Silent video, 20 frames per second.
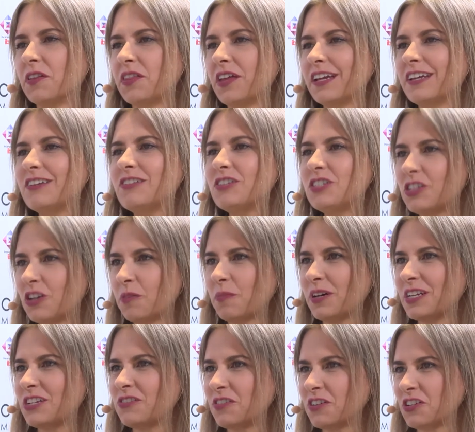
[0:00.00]
Thank you so
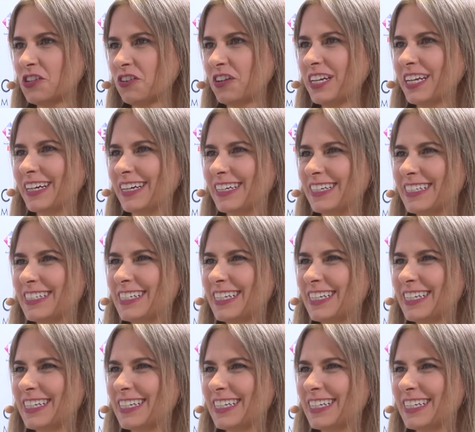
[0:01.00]
much for joining us.